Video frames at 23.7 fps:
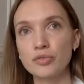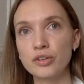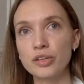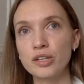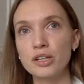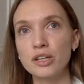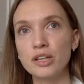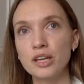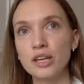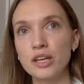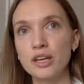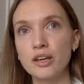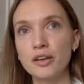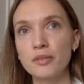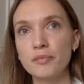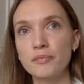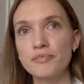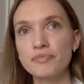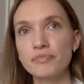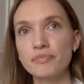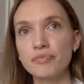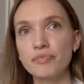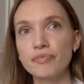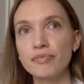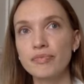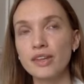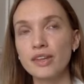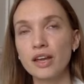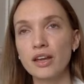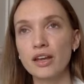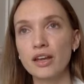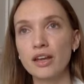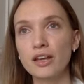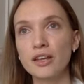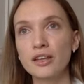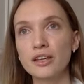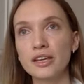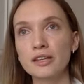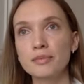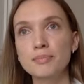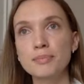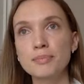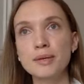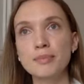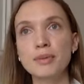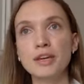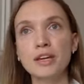really
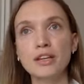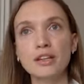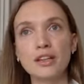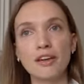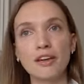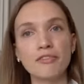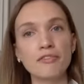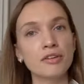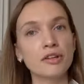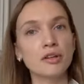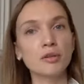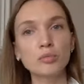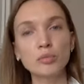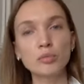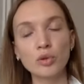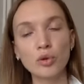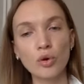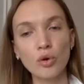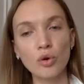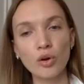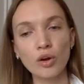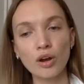can mimic like film look,